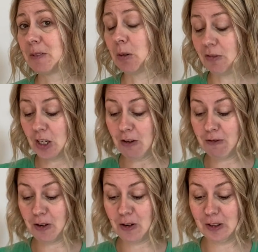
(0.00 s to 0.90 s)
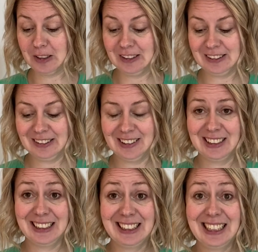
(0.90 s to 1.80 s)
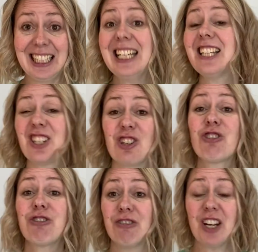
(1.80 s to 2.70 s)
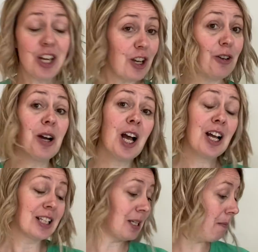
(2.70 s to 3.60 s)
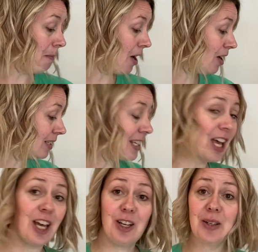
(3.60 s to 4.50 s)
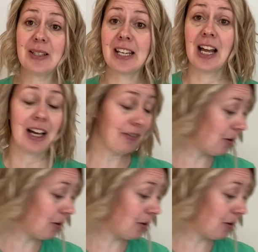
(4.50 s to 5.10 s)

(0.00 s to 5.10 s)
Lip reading: What have you gone for? It's true. Tomatoes, I've